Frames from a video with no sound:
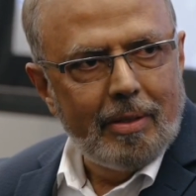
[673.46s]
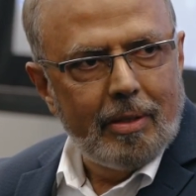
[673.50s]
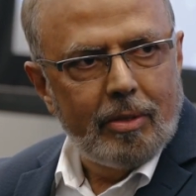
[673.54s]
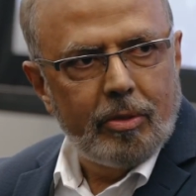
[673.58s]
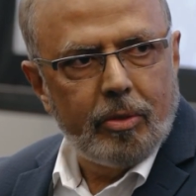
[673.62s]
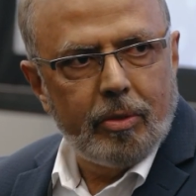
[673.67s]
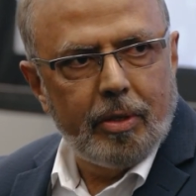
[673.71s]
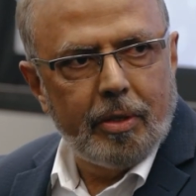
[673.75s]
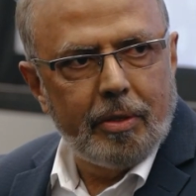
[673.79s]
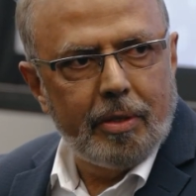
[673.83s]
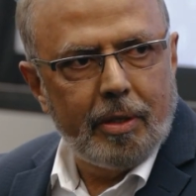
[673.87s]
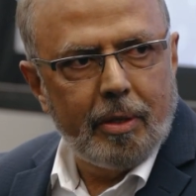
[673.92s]

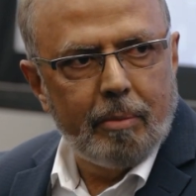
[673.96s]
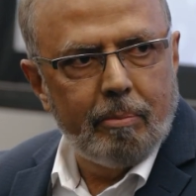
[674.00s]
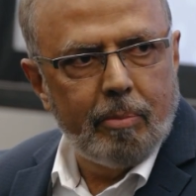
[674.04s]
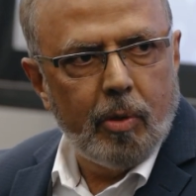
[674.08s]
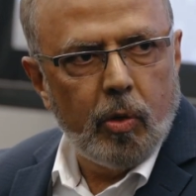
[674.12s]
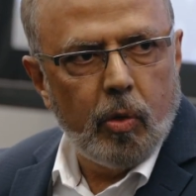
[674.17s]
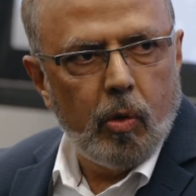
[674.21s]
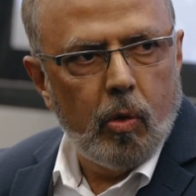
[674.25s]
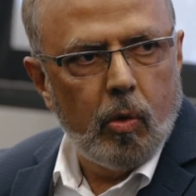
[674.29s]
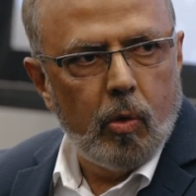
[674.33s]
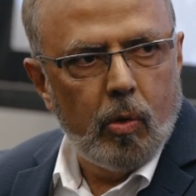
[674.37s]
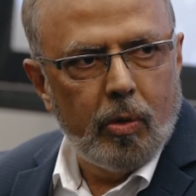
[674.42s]
so that you can
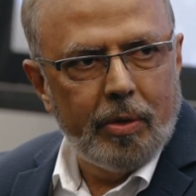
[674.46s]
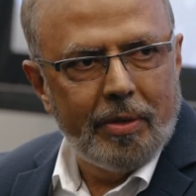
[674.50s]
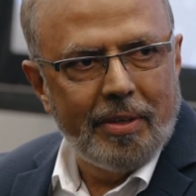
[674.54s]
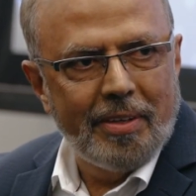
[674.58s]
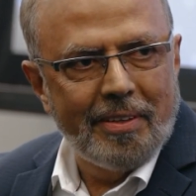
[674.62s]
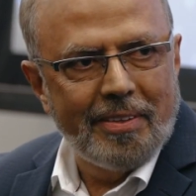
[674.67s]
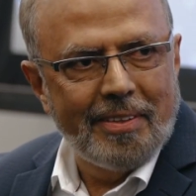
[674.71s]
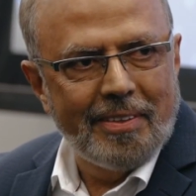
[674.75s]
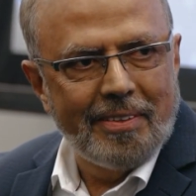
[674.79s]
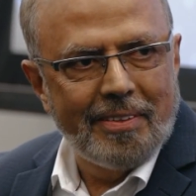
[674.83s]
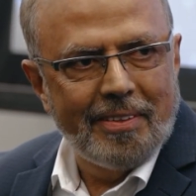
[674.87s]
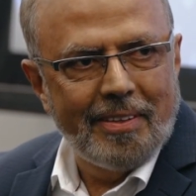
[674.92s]
poke a hole in
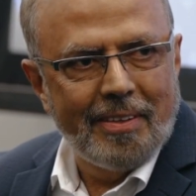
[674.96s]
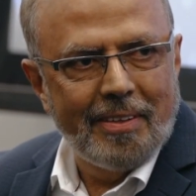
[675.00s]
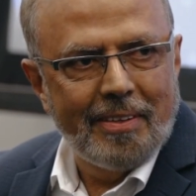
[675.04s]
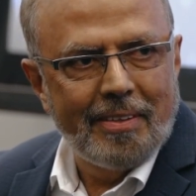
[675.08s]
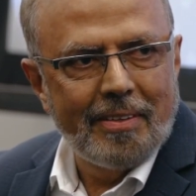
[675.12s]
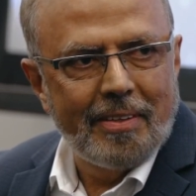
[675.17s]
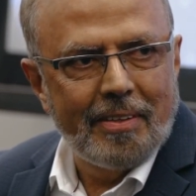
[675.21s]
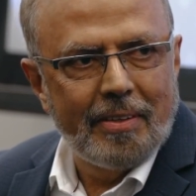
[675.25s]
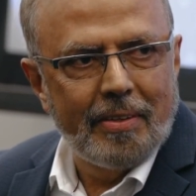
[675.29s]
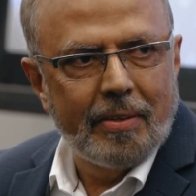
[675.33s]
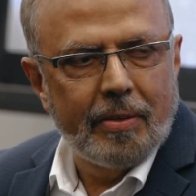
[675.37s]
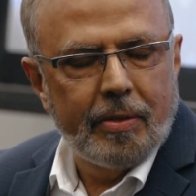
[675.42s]
it and
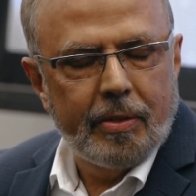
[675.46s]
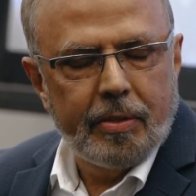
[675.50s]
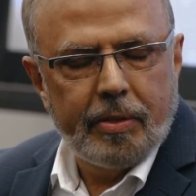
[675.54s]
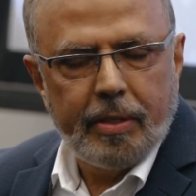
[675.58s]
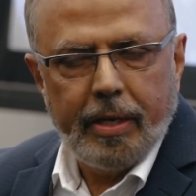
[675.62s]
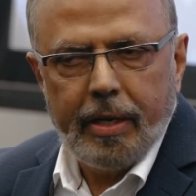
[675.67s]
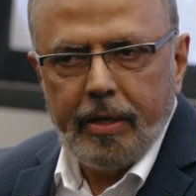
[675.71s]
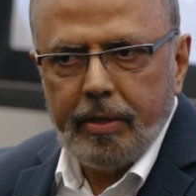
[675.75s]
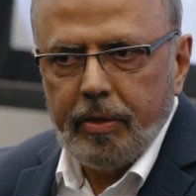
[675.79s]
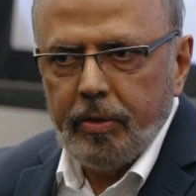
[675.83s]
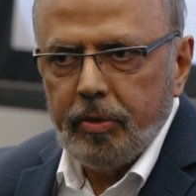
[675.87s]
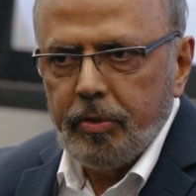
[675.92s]

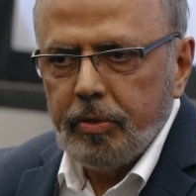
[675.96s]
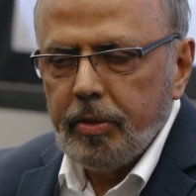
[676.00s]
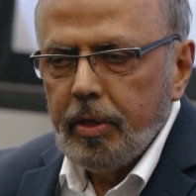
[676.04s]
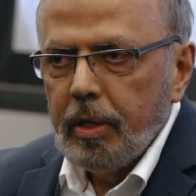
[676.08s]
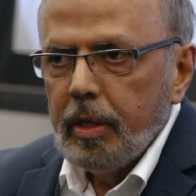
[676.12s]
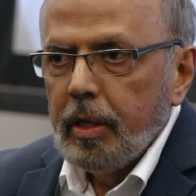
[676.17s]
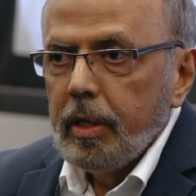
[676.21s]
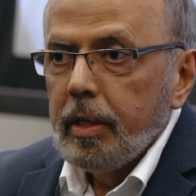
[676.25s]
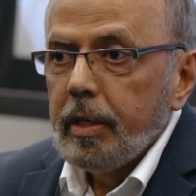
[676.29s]
attack us.